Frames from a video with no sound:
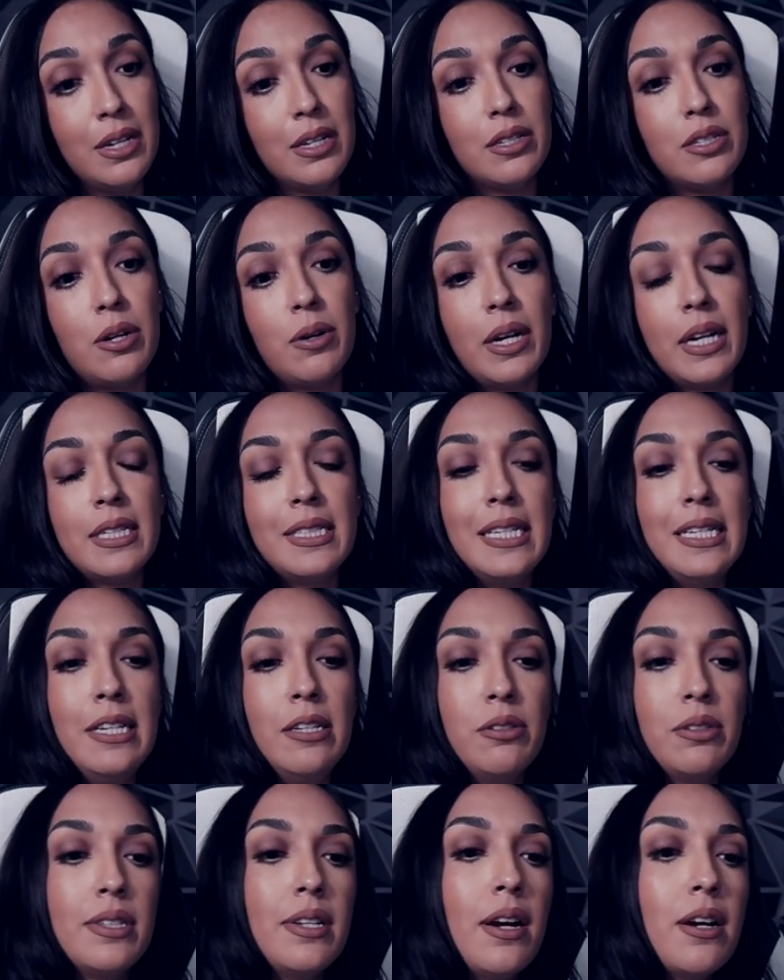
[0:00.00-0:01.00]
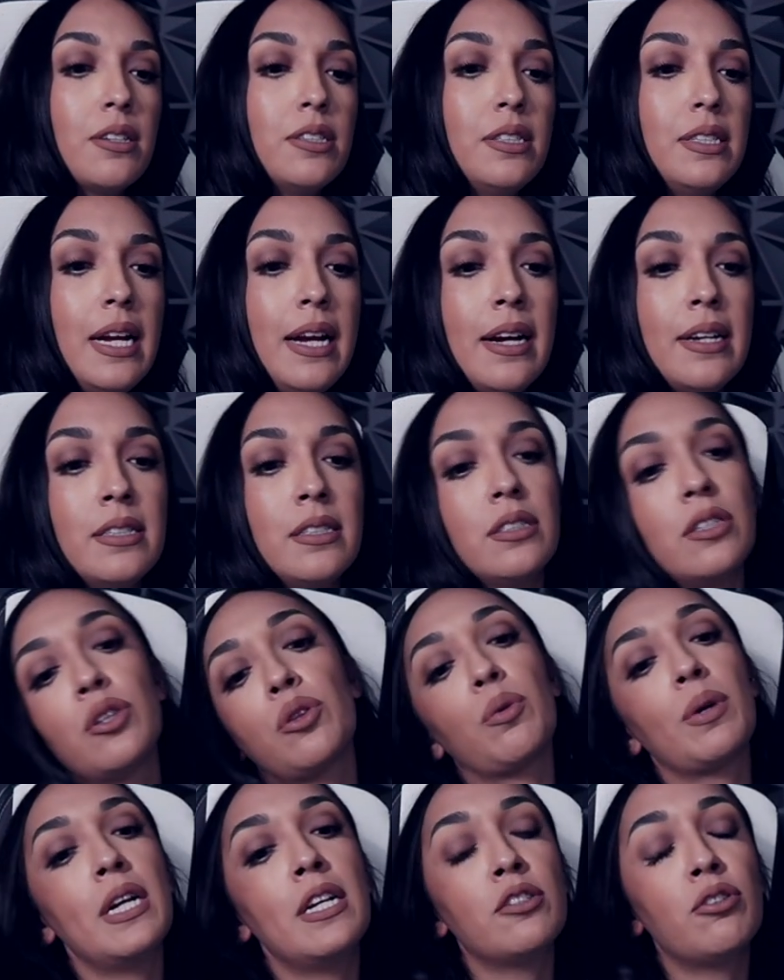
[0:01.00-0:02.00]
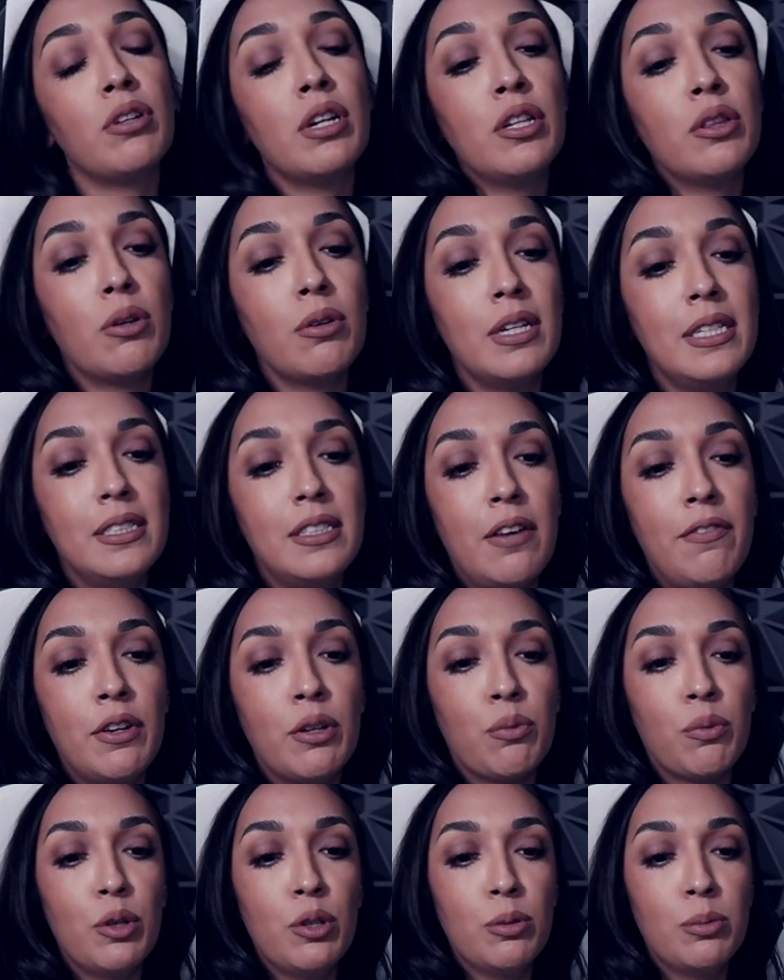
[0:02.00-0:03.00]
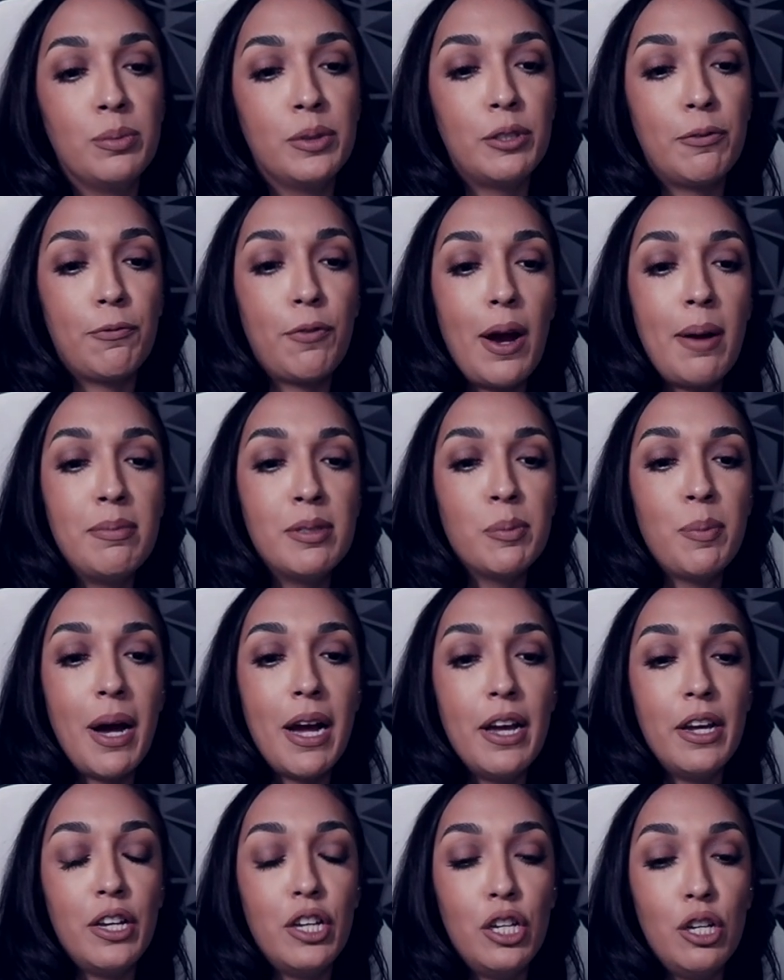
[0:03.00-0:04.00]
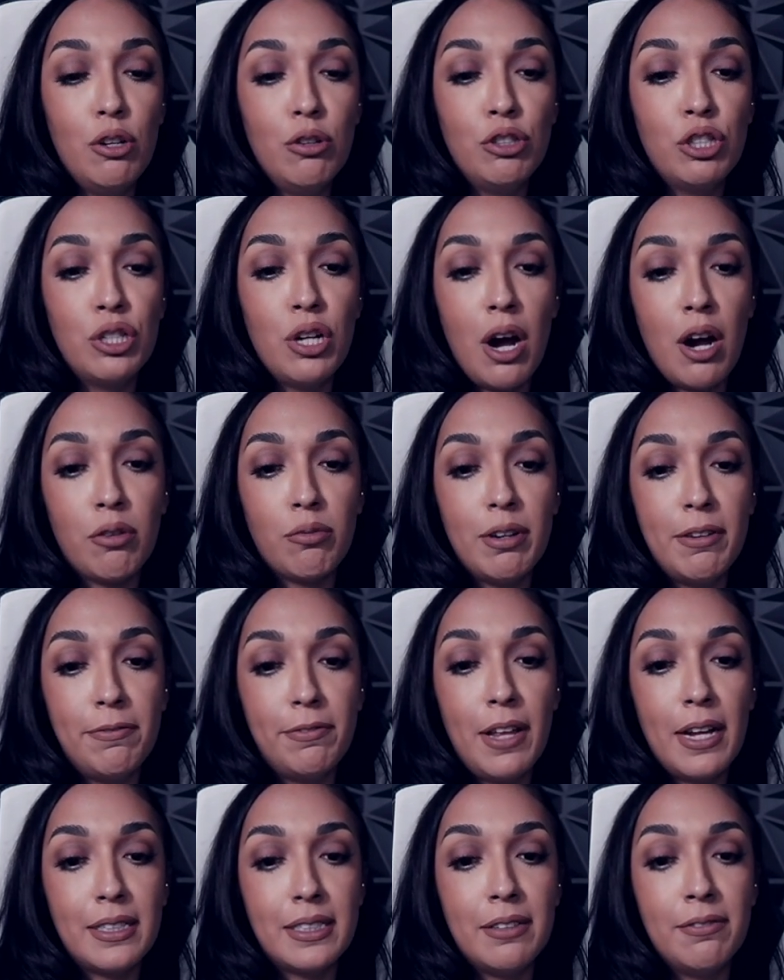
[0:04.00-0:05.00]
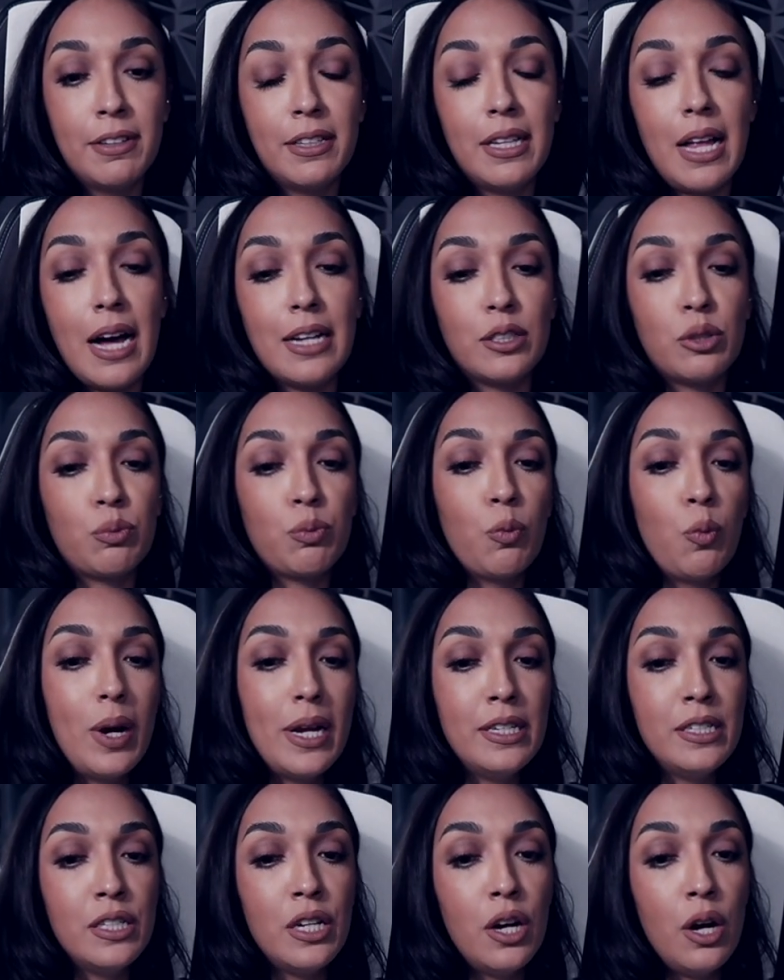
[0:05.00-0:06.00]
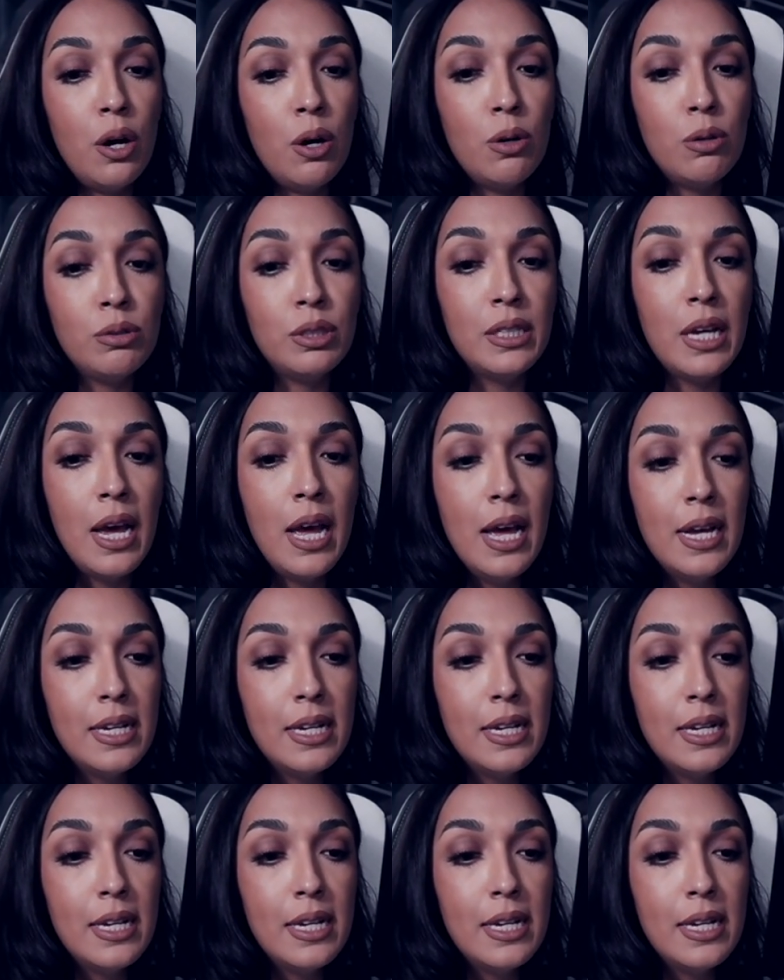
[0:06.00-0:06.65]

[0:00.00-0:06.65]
So it continues, there stands 337 rooms framed by a huge non-reflective glass windows.